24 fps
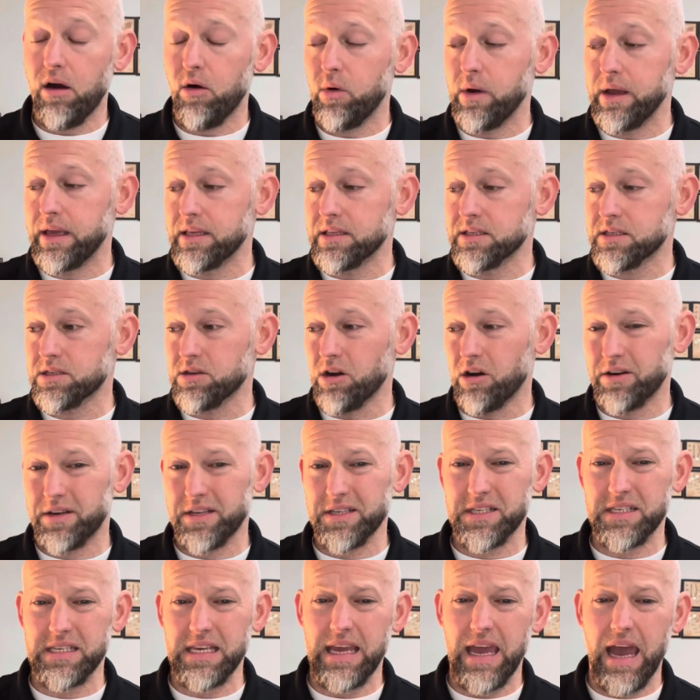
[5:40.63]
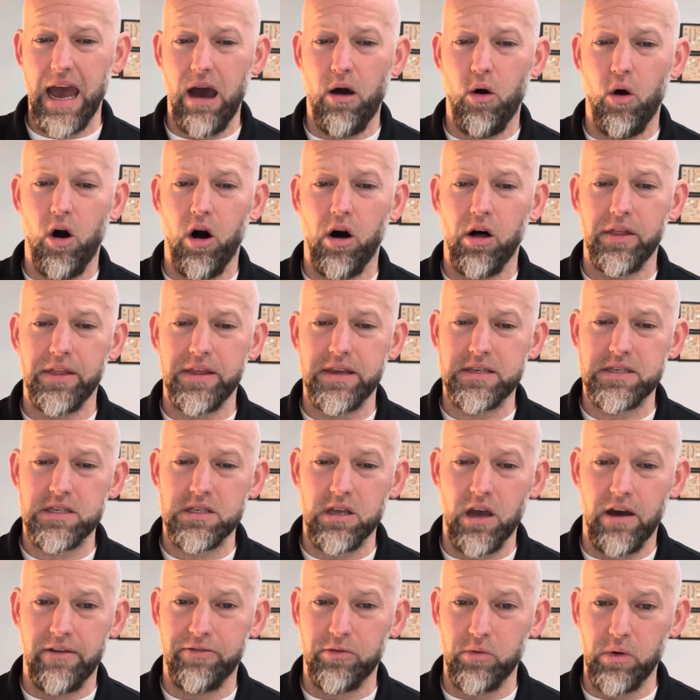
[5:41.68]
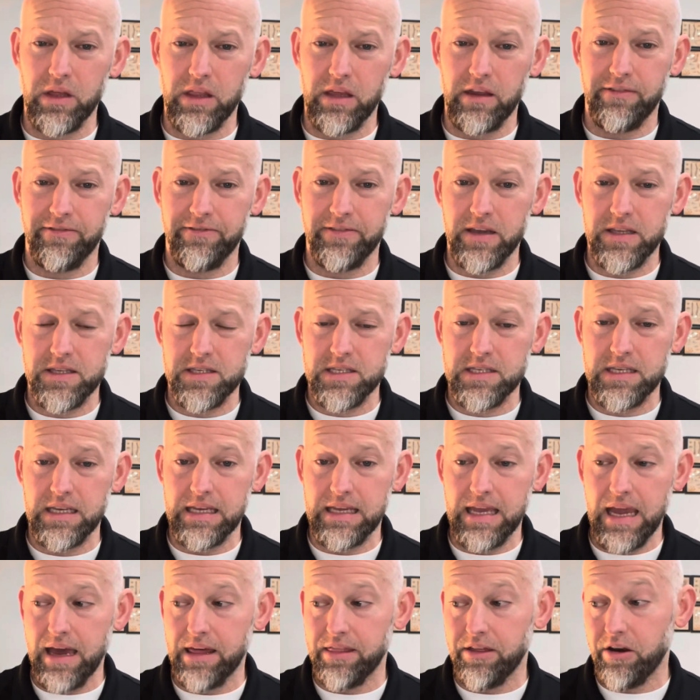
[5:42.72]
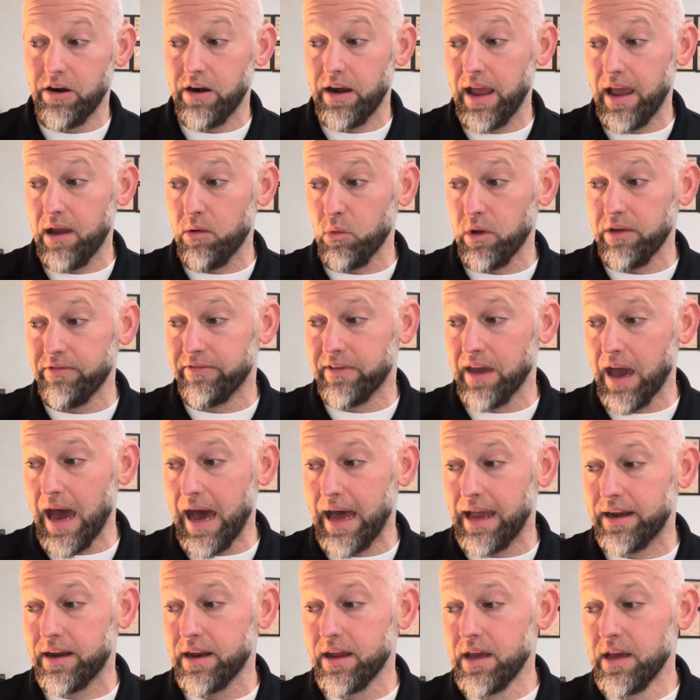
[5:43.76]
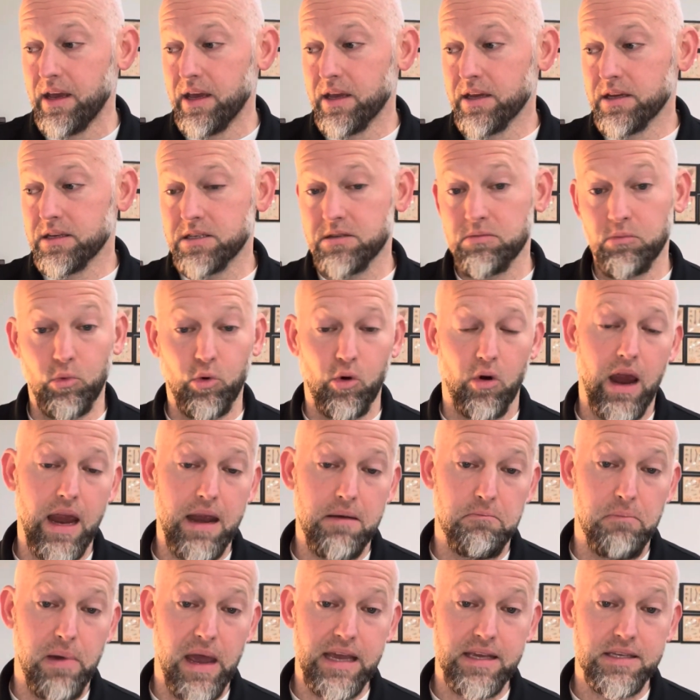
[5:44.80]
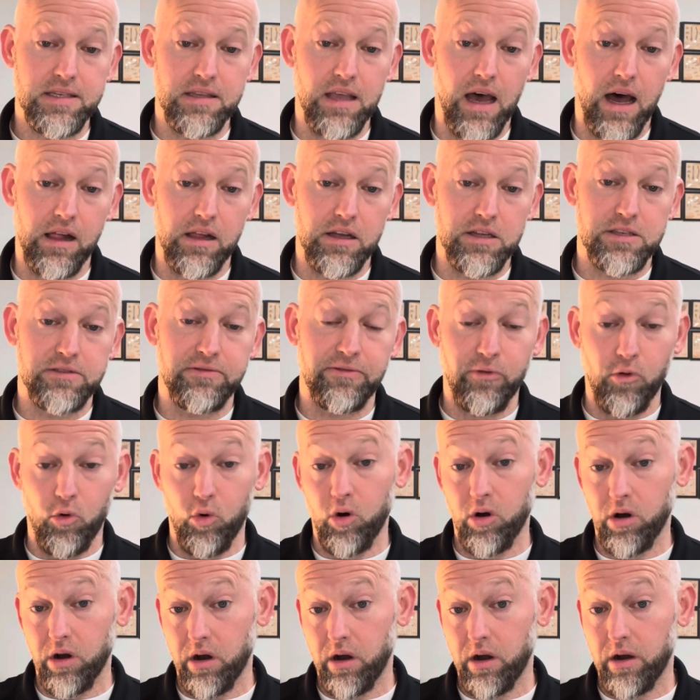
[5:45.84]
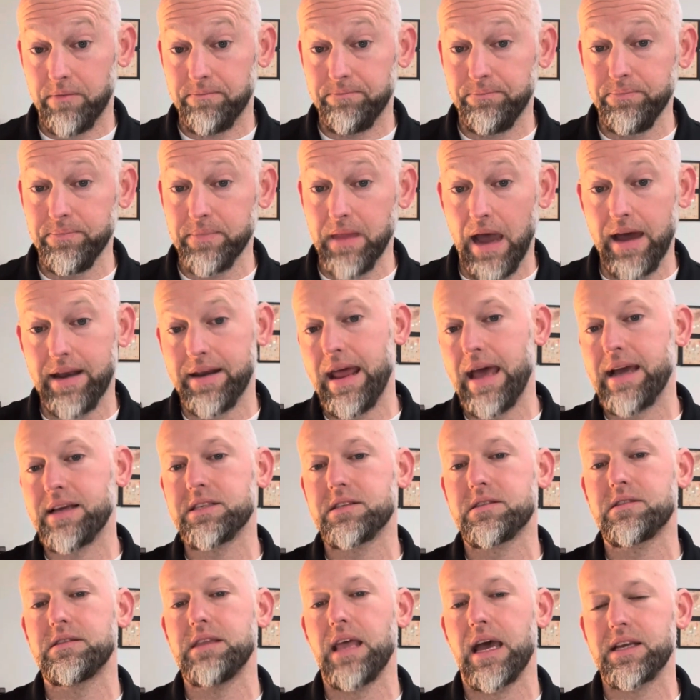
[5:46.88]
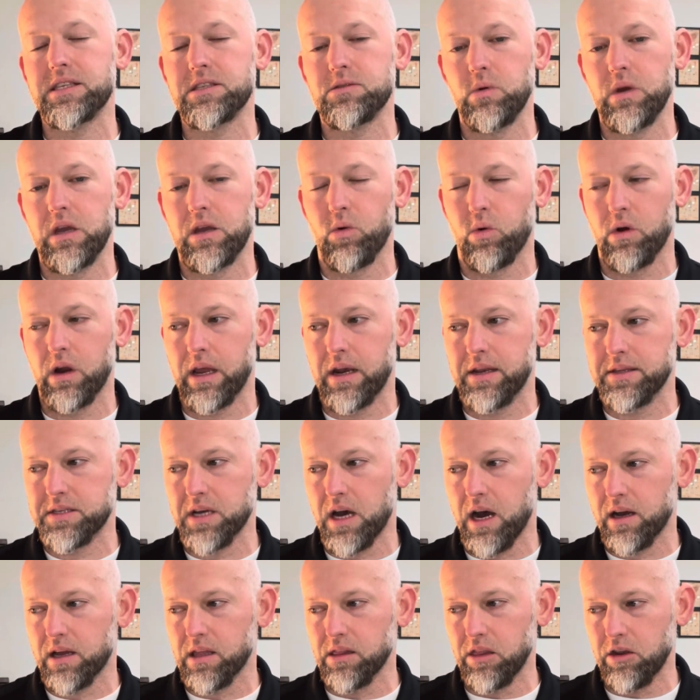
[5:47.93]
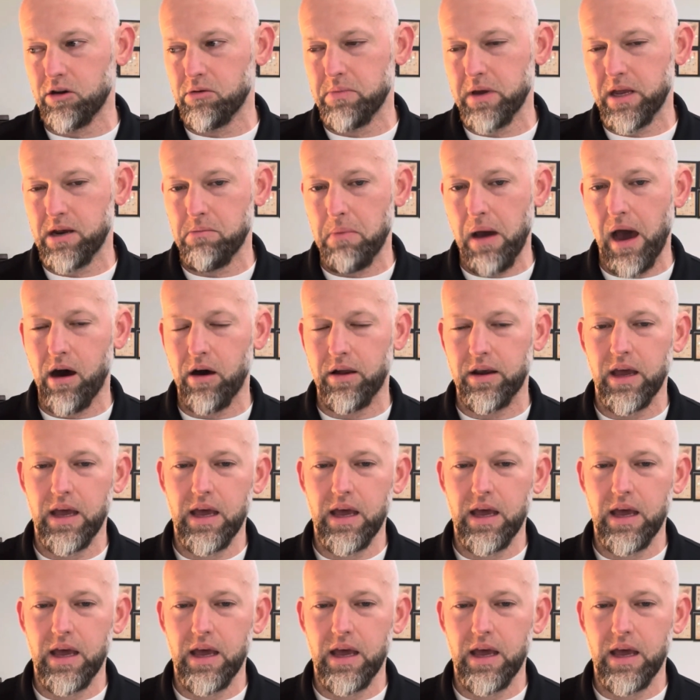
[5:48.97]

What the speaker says: we can start to see how all this stuff really fits together, and we've got some great base knowledge for now. Next week, we're going to talk a little bit about